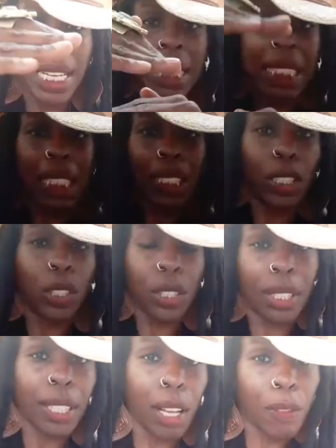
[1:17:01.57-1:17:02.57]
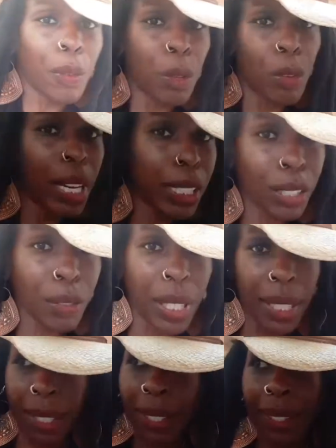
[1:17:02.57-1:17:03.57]
to distance yourself from the rest of
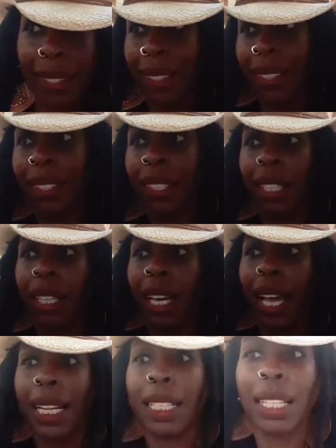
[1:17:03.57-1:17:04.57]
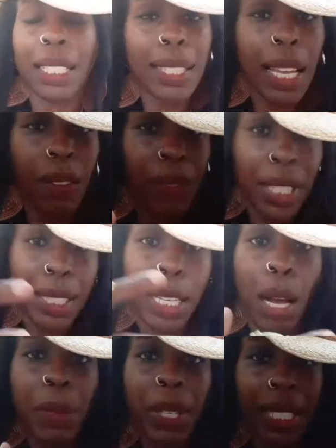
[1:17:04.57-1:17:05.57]
us. And instead of us
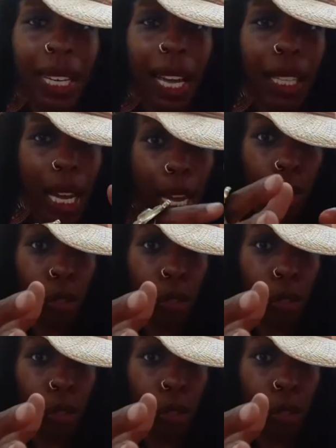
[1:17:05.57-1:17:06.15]
coming together and